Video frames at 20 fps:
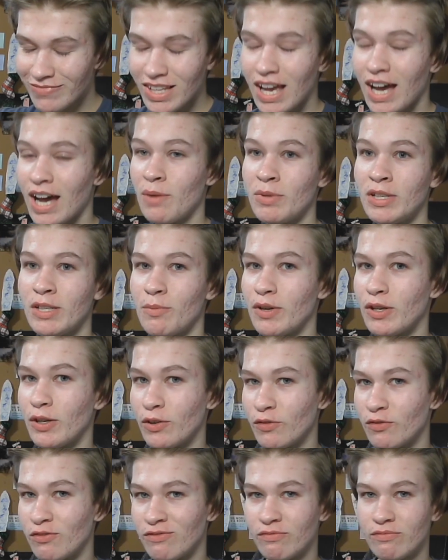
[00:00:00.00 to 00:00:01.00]
I'm in the
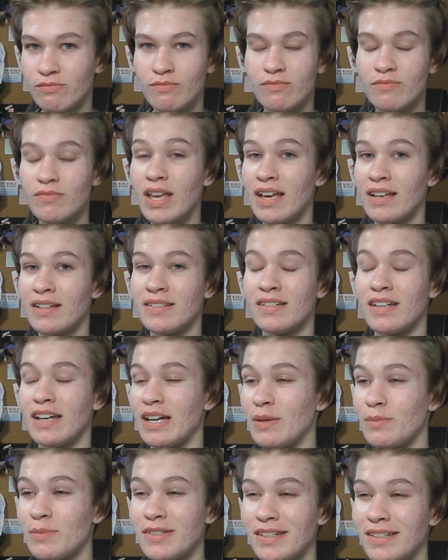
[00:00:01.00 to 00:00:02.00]
middle
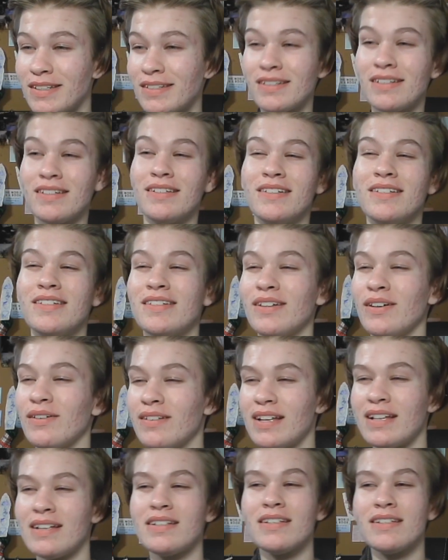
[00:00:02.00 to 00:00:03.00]
exam season, so
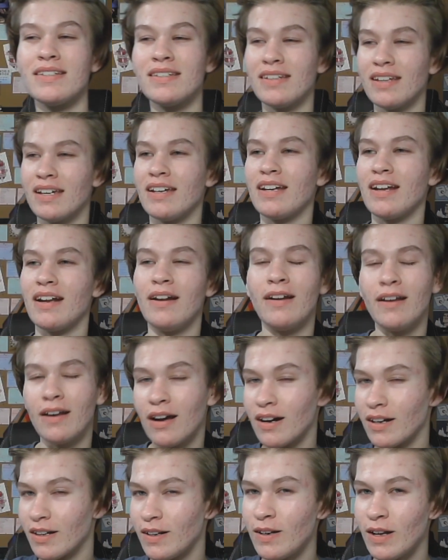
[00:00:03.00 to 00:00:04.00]
that's just like
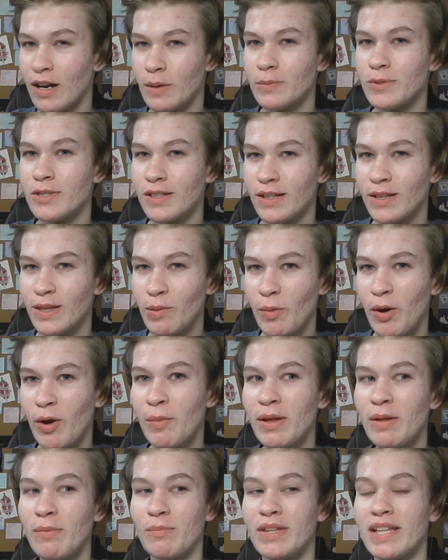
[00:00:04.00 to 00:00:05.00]
not an option at the
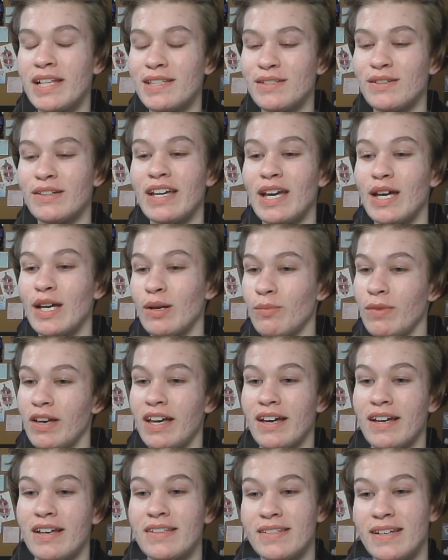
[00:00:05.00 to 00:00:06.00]
moment, but that's okay
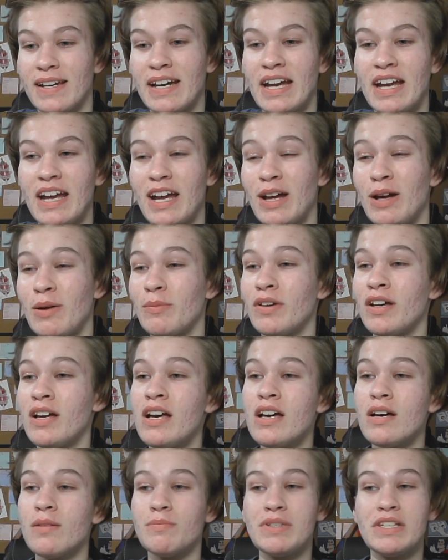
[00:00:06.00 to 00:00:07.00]
because I am
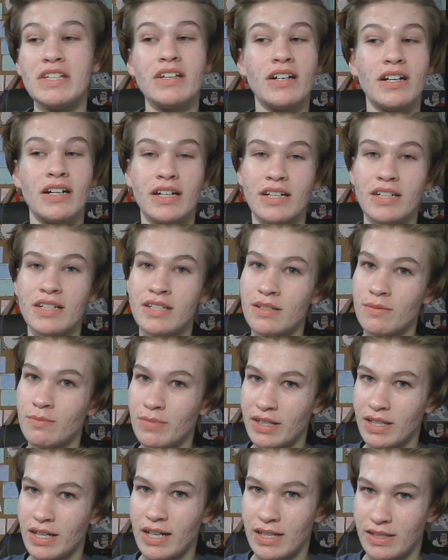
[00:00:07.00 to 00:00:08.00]
beyond
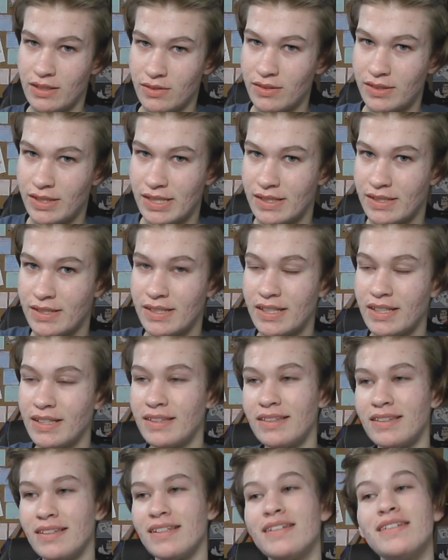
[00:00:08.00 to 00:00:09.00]
behind on this and
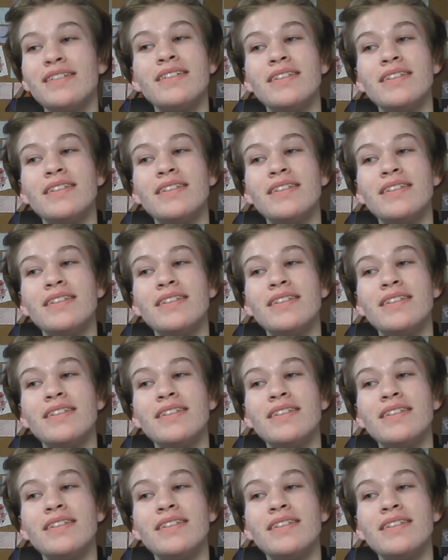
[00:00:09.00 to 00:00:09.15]
uh,